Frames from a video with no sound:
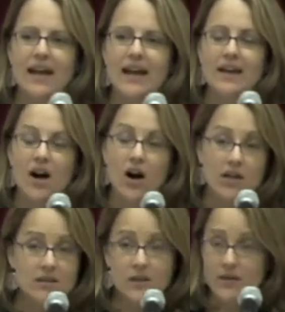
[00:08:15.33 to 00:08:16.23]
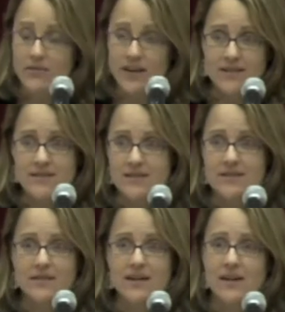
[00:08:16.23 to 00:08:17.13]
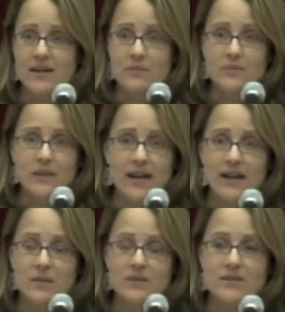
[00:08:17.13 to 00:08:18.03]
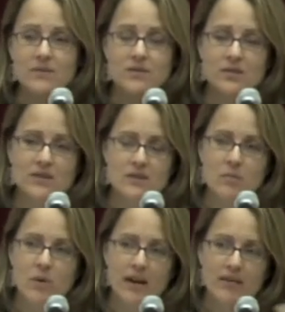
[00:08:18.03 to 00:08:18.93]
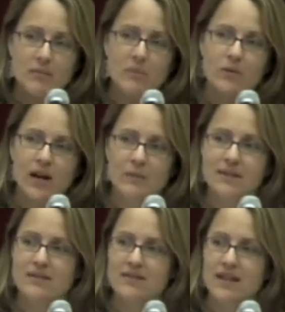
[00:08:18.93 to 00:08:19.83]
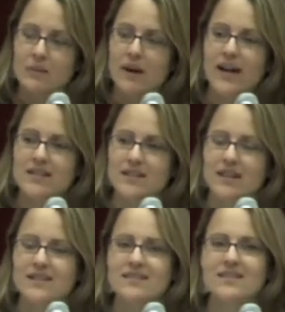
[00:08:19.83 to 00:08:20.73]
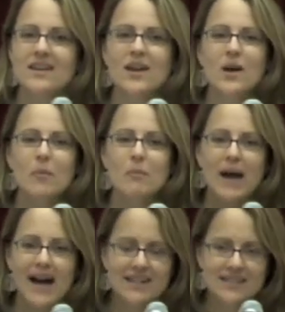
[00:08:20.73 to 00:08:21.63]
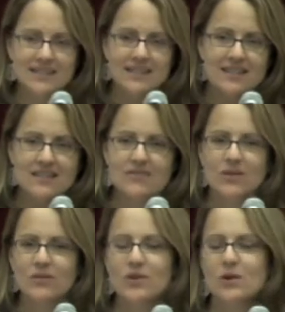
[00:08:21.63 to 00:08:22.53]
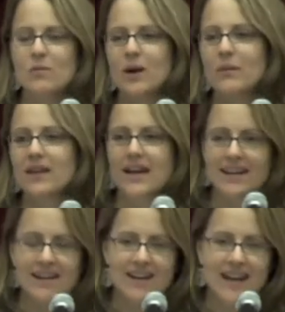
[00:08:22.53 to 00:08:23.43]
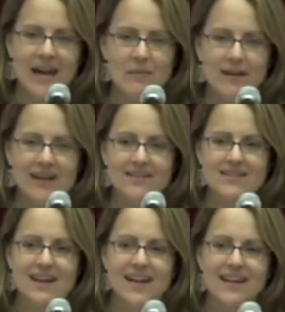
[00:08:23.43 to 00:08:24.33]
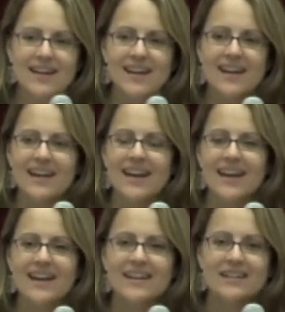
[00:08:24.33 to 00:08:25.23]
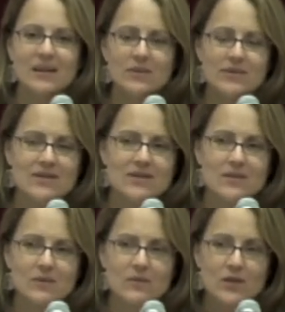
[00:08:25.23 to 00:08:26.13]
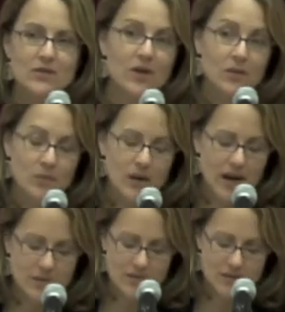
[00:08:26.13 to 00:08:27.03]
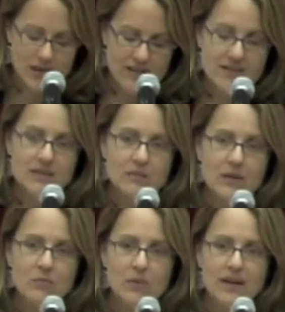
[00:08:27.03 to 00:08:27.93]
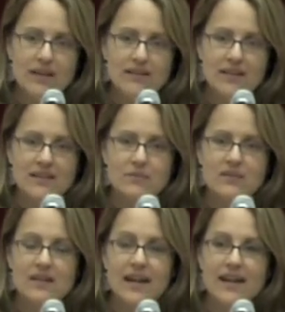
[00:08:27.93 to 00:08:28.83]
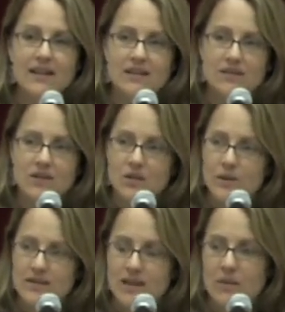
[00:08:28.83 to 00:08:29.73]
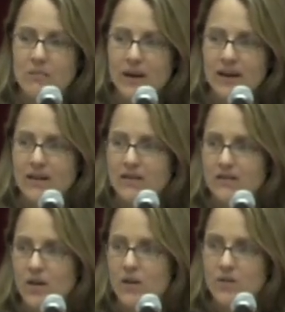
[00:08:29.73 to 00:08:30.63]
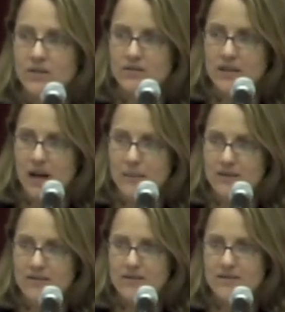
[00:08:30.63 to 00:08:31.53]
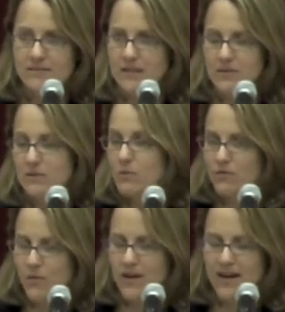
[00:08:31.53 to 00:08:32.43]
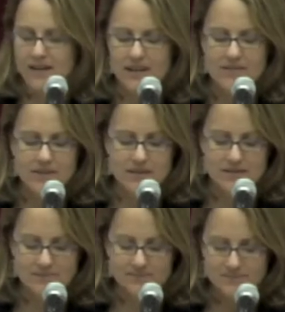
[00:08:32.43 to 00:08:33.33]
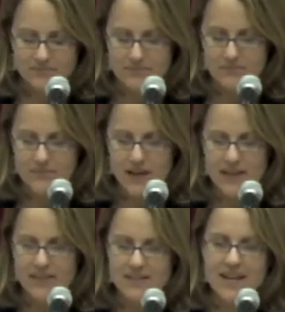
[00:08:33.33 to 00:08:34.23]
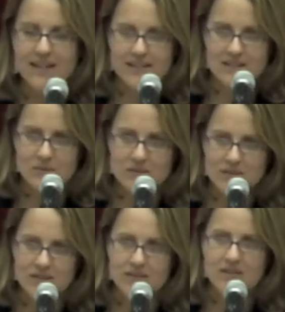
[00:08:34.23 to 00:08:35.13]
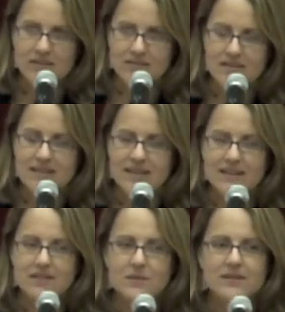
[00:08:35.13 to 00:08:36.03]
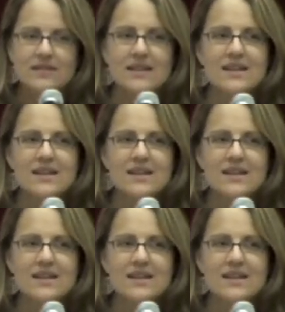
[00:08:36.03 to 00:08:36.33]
And all of our friends, and it was sort of this parade of people coming to say goodbye to us, packed into this living room, or I would lie down in a hammock outside, and it was, first of all, I was constantly being berated that it was the end of the U.S. empire of colonial dominance. That was before 9/11 even. And the Italians in particular loved to say that to us.